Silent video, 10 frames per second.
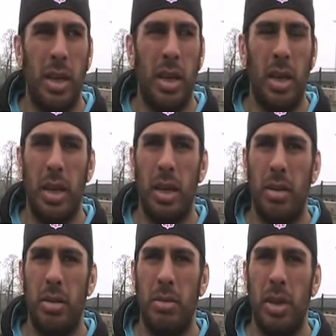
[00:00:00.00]

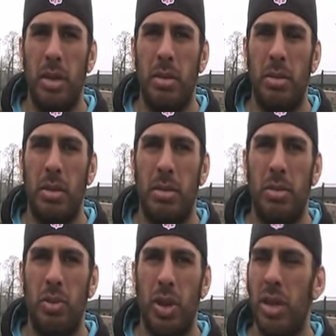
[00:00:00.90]
and
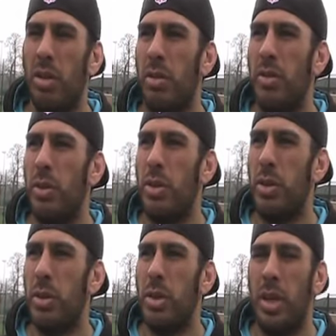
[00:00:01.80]
really looking forward
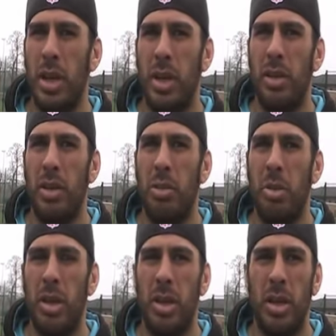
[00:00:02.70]
to it. I think
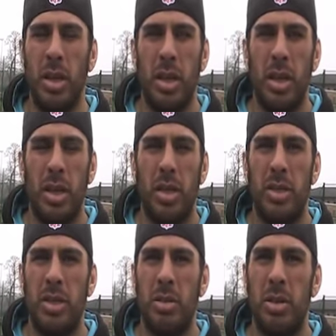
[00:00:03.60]

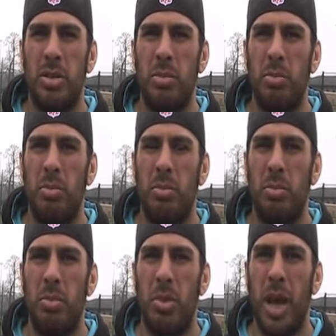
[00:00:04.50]
this is a
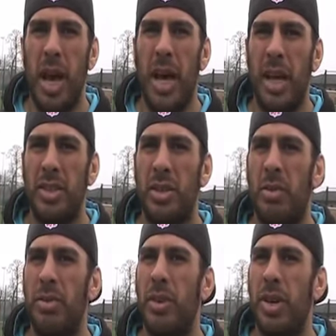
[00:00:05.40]
hard
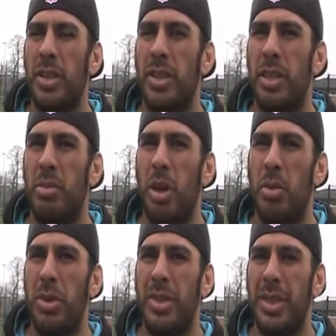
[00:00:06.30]
time for us at the
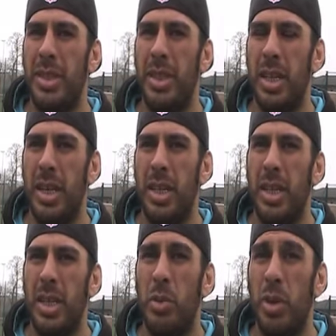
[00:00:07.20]
moment, and
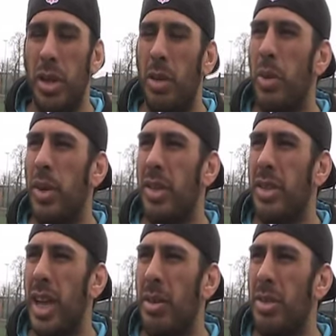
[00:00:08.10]
we need to win this
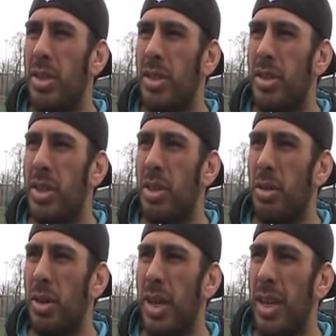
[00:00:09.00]
game to
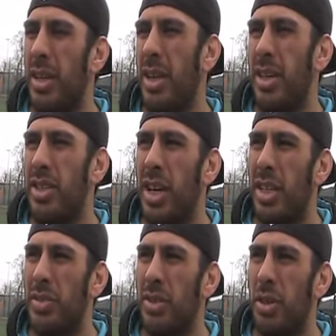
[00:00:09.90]
secure any
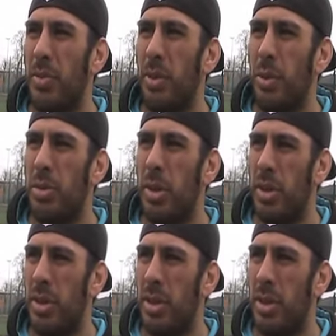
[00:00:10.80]
chance for a top four spot.